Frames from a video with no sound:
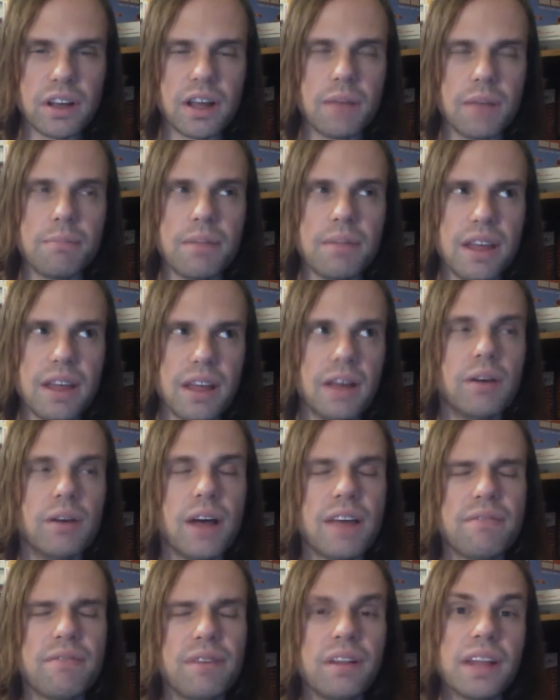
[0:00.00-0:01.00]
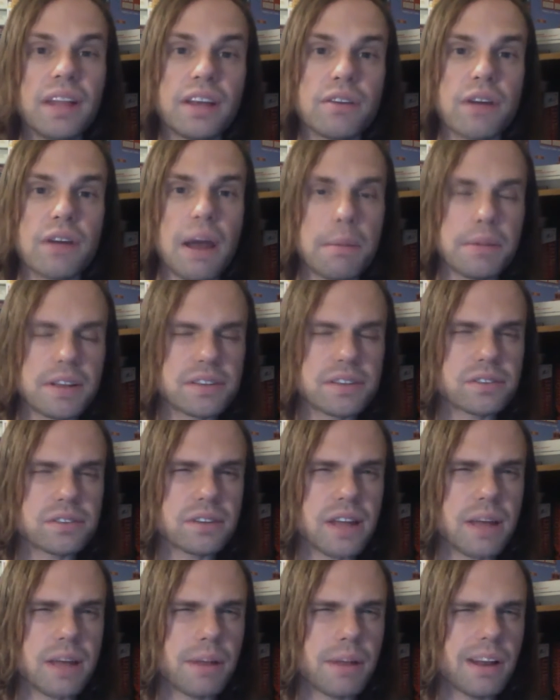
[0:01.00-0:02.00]
I felt like crap
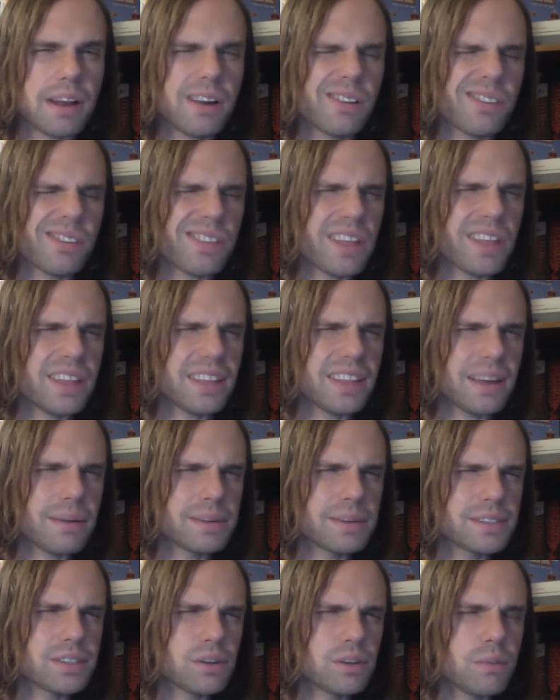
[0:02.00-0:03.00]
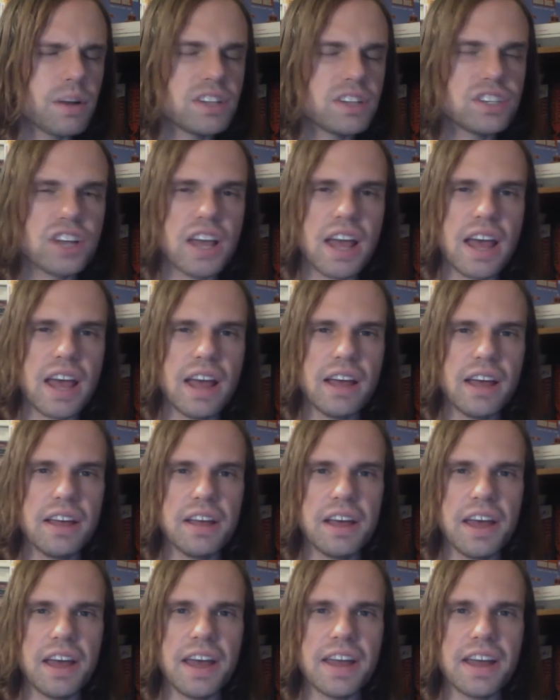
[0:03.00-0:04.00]
yesterday, but I don't think that was so much a
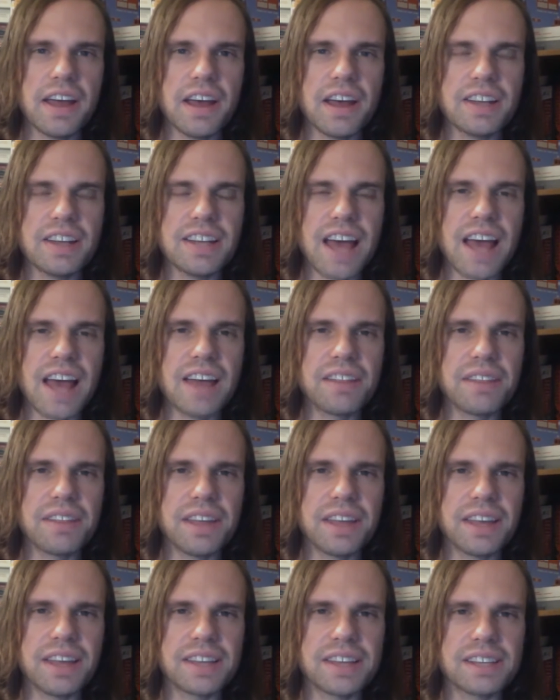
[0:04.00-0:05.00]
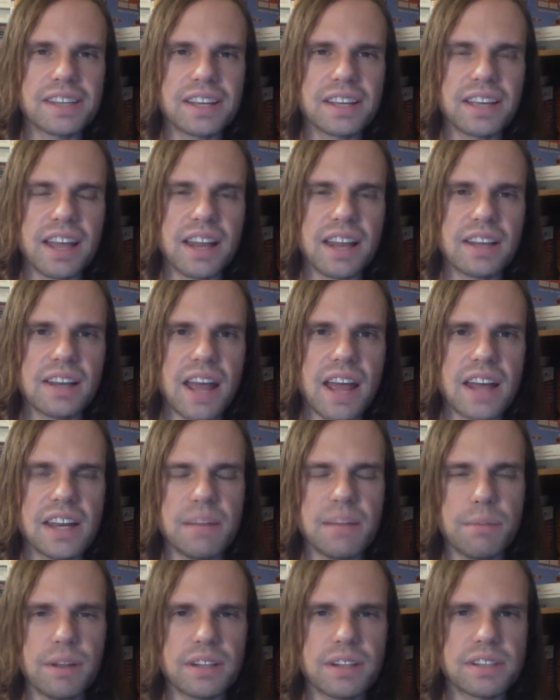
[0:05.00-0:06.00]
diet thing as getting
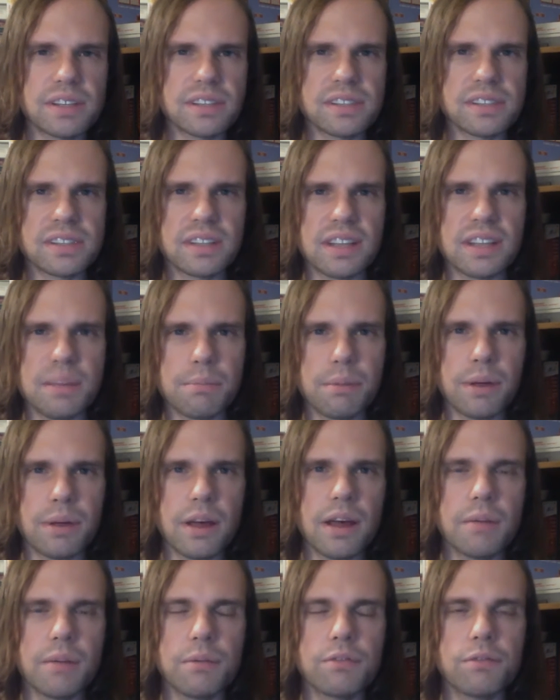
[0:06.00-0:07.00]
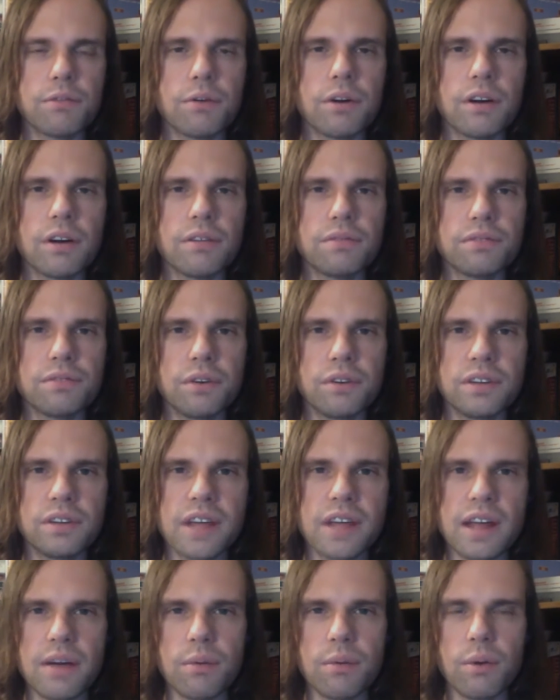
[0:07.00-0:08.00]
90 minutes of sleep before a full
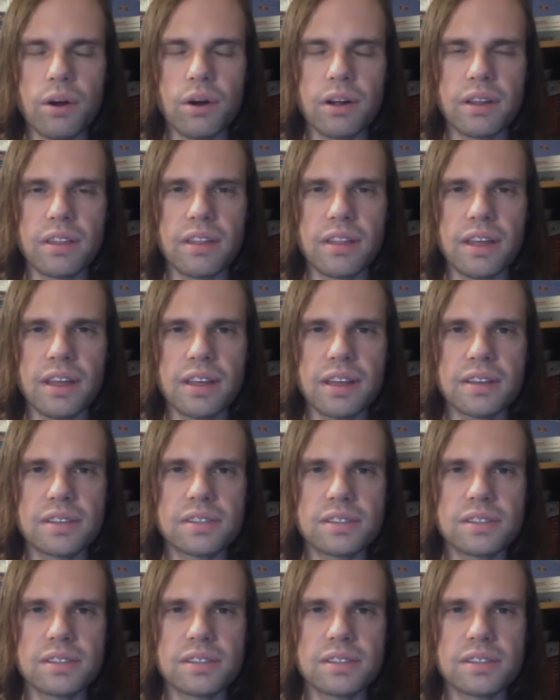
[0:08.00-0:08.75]
day of work thing.